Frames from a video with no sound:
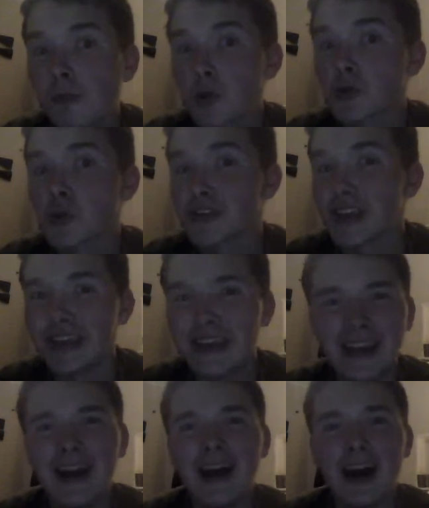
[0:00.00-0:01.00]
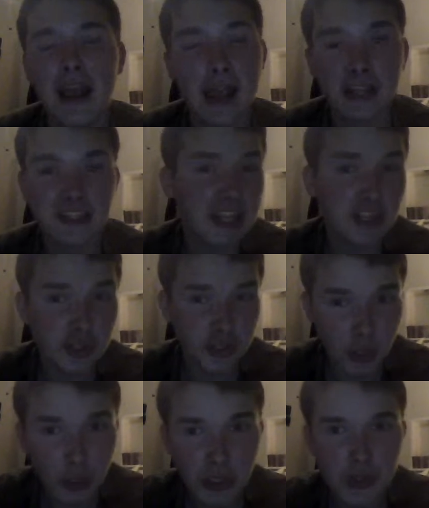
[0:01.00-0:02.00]
so to say. And it's actually
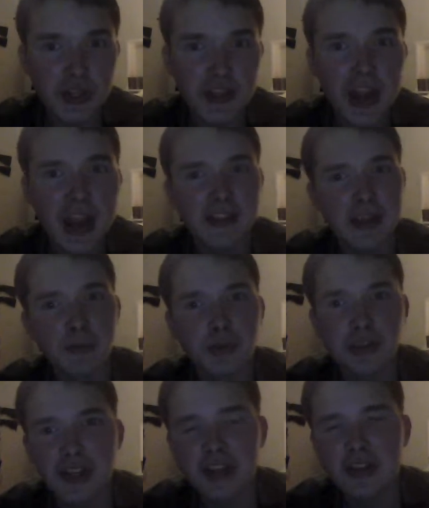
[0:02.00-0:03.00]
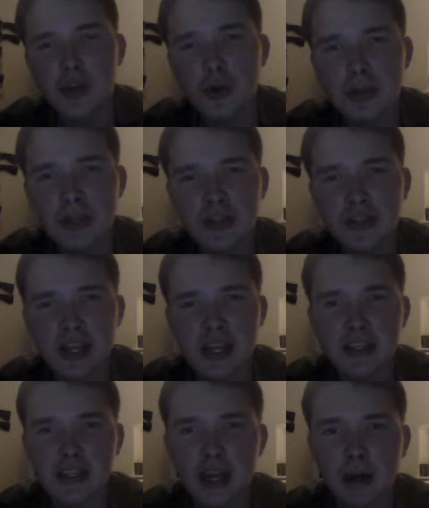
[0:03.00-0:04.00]
still used today, the M16A2, because
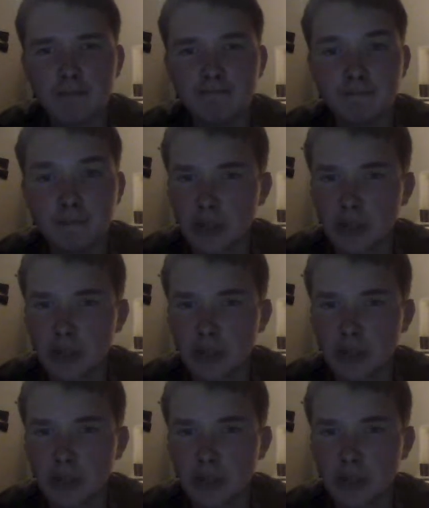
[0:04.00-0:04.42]
it's a